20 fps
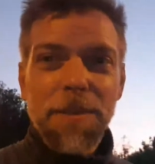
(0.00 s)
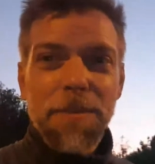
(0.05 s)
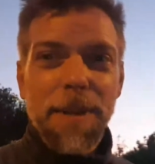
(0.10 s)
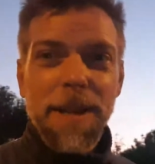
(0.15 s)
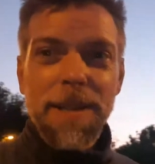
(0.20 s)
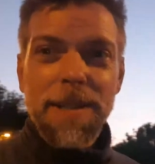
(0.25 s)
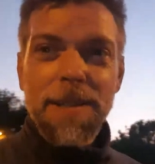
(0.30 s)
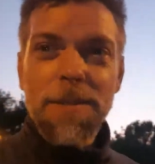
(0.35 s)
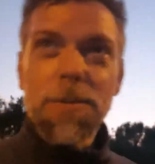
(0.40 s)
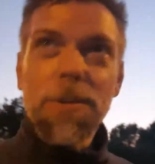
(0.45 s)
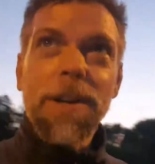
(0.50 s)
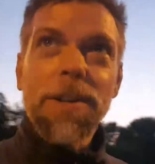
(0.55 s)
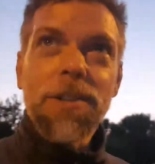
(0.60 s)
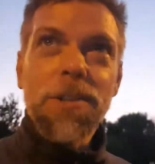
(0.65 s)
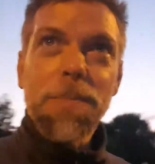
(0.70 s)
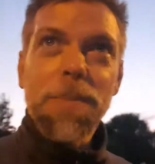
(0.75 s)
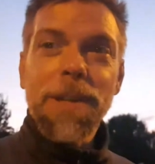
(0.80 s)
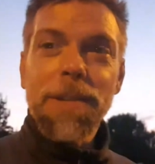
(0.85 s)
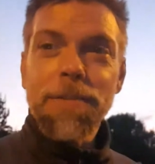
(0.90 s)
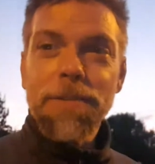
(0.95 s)
compares to what I've
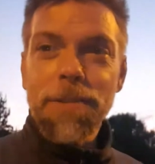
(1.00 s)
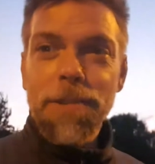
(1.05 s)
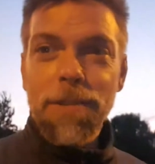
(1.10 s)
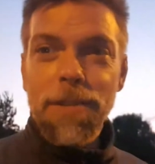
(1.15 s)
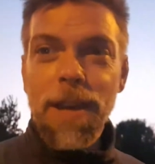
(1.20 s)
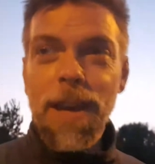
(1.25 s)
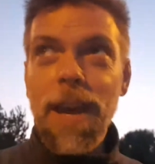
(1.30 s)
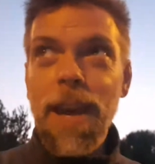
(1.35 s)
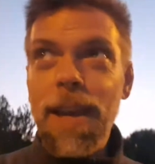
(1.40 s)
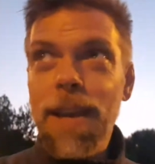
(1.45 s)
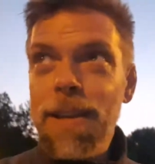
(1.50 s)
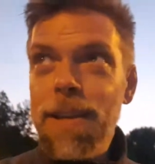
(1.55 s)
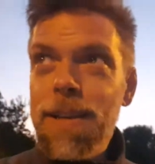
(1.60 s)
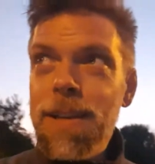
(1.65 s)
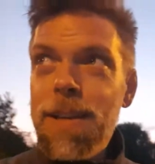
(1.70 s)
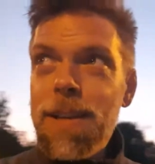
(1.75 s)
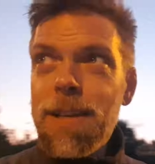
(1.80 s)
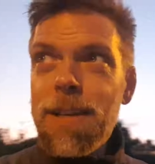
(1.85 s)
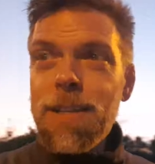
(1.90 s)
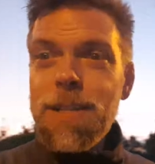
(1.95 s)
just been through there.
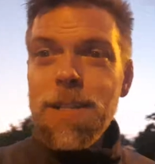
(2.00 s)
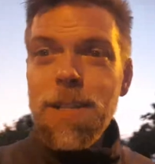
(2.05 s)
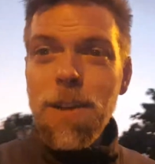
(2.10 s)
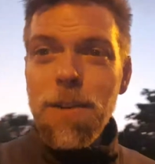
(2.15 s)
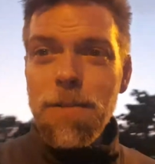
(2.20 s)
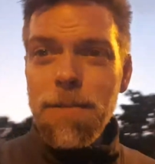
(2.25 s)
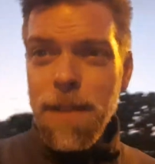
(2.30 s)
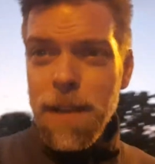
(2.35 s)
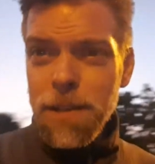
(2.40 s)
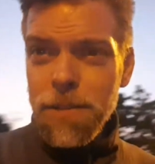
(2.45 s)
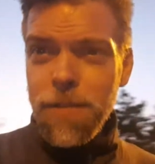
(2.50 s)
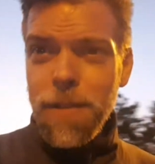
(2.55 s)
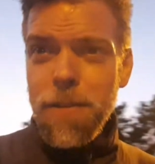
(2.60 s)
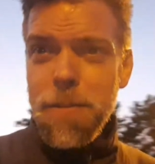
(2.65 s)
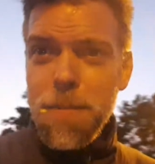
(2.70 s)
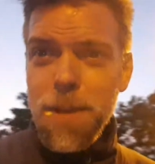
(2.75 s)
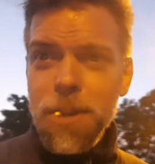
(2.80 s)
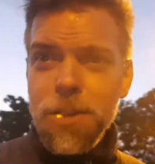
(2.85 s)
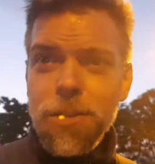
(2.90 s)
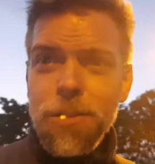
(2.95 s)
So thanks very
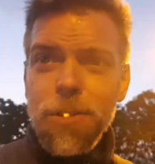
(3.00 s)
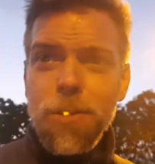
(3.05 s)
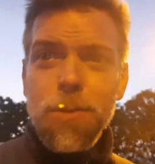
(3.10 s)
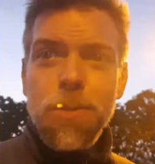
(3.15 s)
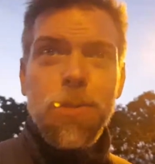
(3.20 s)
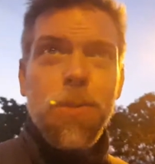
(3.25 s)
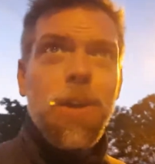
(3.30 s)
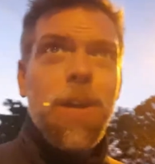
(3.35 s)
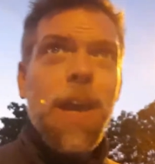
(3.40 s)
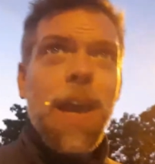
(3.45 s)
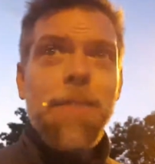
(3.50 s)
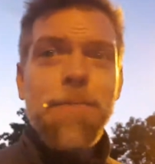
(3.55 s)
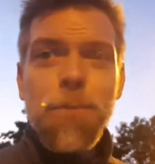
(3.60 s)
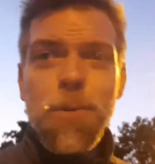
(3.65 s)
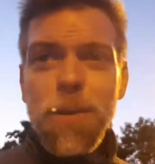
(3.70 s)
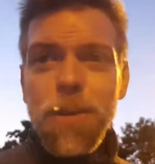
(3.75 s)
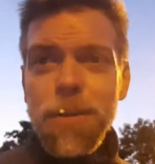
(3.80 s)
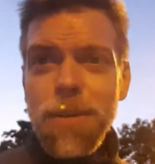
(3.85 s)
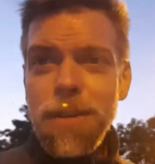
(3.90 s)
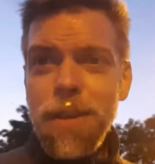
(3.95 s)
much to
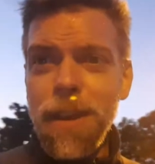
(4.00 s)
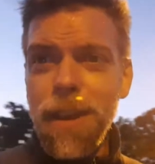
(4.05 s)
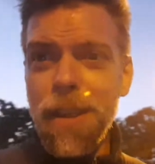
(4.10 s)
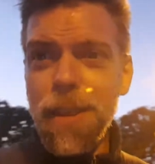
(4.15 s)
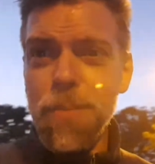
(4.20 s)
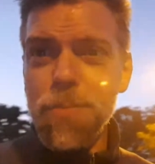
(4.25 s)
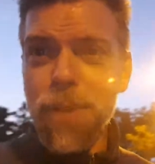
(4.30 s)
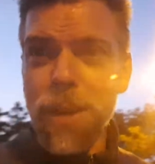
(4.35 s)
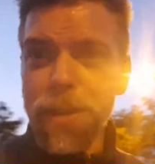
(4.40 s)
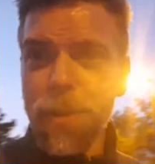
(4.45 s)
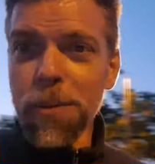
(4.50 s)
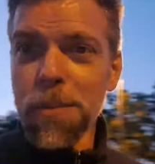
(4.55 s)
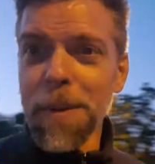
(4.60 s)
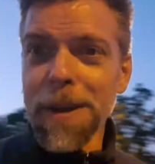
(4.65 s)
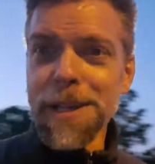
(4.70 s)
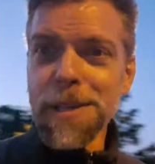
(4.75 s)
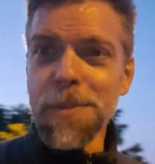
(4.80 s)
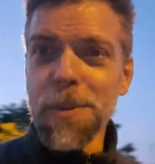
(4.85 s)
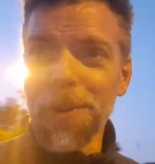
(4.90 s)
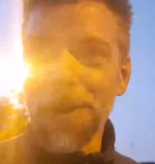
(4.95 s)
everyone at the Bracknell
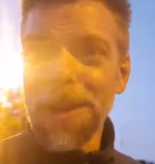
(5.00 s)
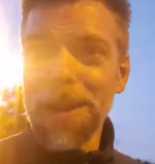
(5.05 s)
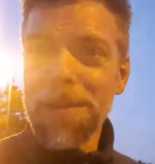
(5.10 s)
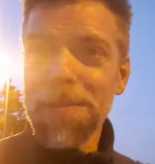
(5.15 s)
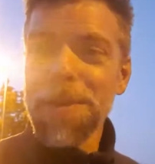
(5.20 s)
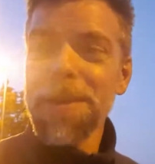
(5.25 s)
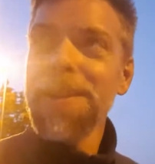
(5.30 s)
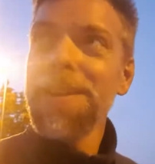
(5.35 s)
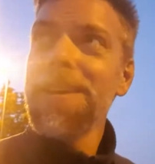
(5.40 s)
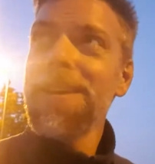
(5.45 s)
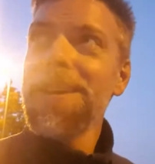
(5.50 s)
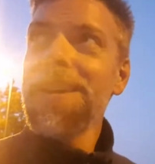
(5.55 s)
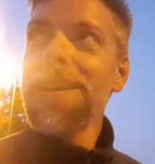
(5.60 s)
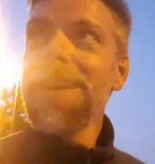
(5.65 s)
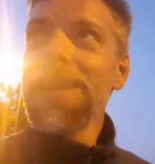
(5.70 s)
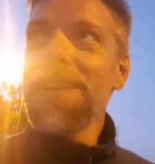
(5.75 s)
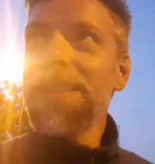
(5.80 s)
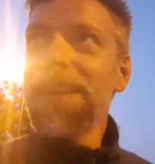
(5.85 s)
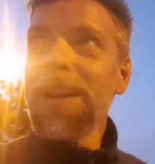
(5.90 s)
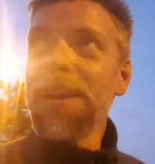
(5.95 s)
Baseball Club.
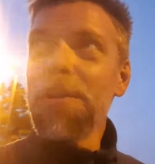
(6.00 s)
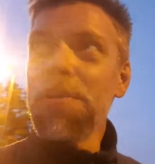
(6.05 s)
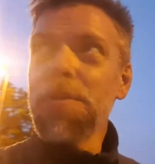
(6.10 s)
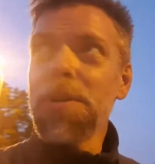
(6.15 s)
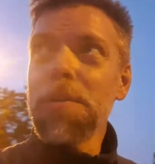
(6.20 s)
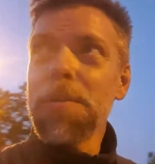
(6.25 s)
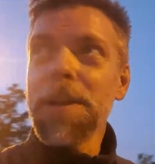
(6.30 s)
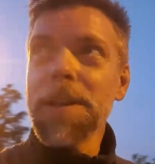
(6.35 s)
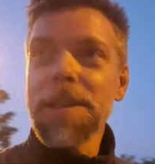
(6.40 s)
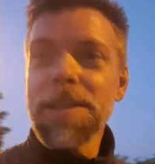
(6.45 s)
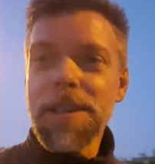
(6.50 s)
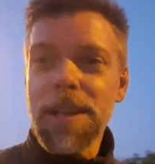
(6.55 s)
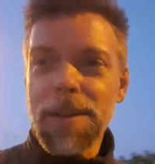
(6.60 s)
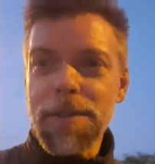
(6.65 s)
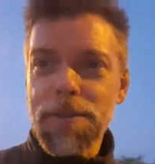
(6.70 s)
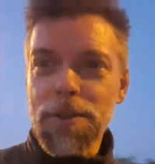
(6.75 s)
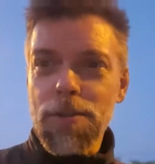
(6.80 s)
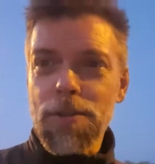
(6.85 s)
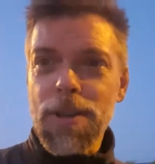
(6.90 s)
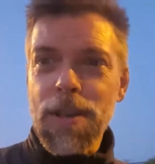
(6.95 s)
That'll probably take a
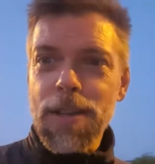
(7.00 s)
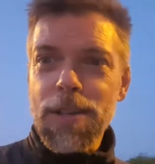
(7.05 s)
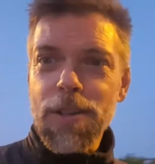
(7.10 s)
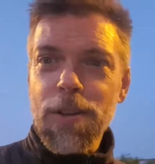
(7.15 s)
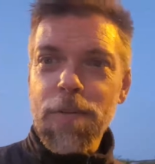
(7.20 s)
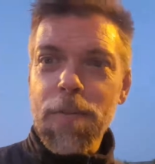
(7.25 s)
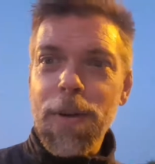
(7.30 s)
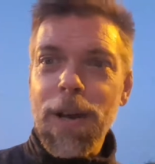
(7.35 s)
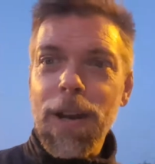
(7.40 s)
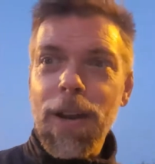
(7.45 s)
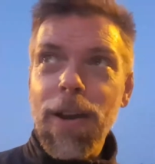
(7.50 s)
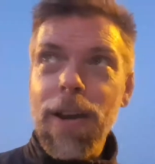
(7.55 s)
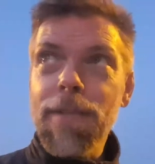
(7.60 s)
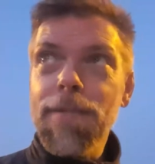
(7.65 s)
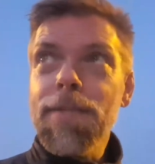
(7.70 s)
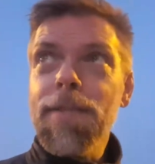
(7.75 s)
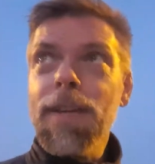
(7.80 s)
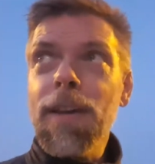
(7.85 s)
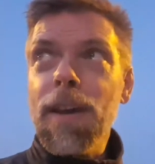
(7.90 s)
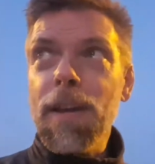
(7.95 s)
few years off my
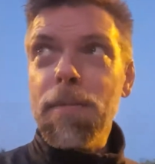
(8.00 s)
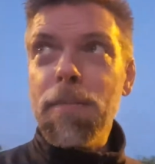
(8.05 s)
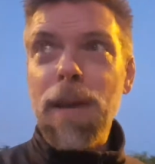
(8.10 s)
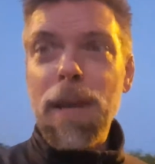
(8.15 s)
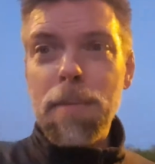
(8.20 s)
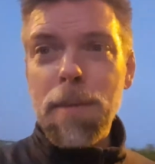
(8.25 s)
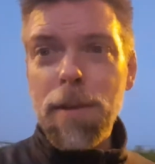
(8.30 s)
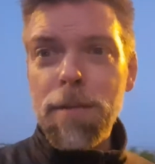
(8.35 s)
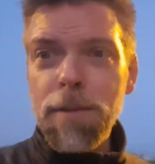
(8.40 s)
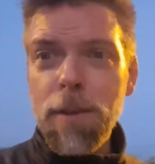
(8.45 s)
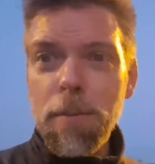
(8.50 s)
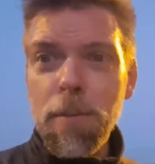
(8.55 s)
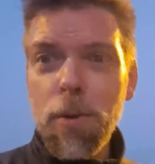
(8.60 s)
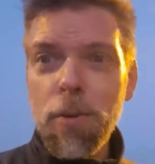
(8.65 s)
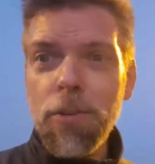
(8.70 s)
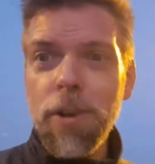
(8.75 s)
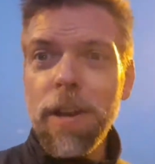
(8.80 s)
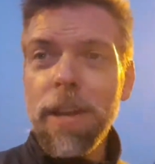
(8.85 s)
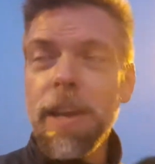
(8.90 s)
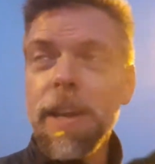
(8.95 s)
life and maybe a few more grey